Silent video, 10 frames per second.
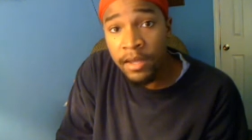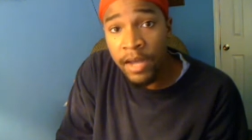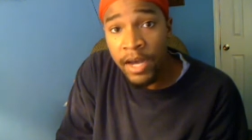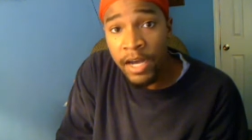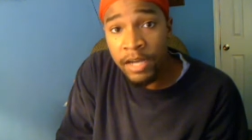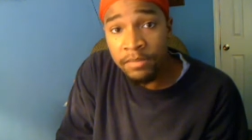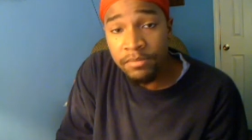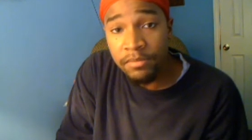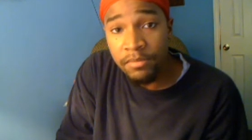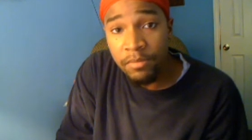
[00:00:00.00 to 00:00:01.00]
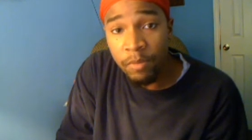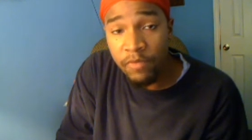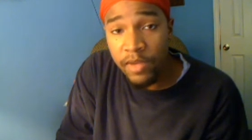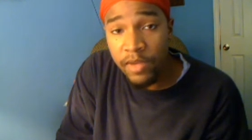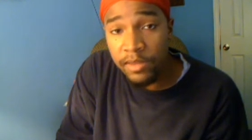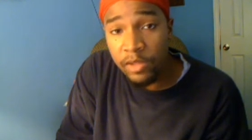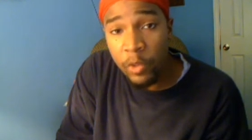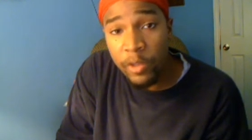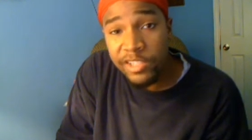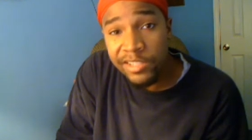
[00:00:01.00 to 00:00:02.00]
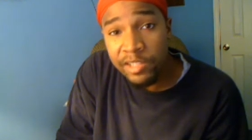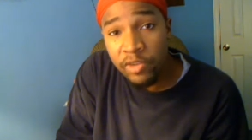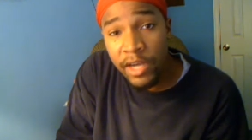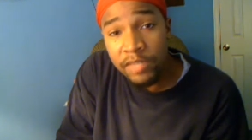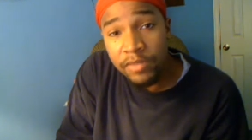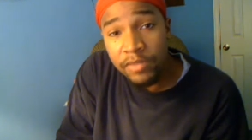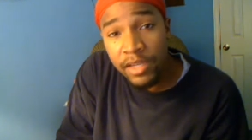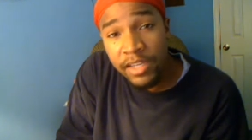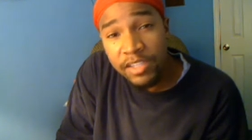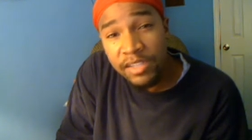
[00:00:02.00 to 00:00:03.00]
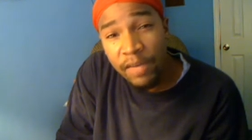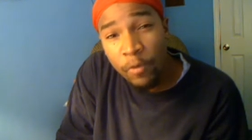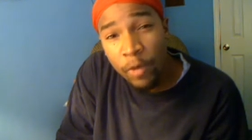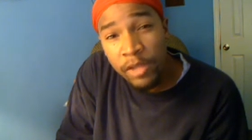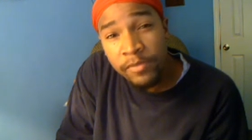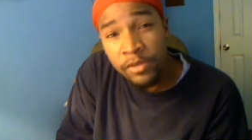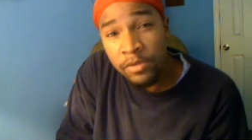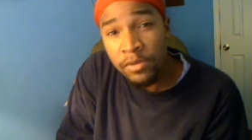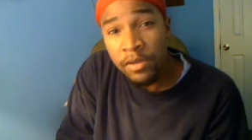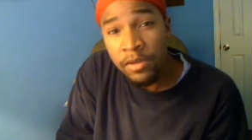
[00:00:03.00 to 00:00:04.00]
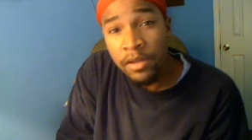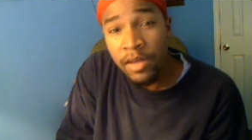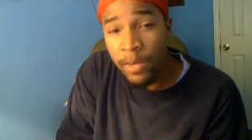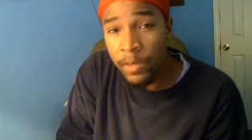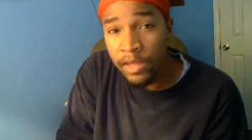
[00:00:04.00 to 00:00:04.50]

Uh, we thank the Lord Jesus Christ for each and every one of you, and we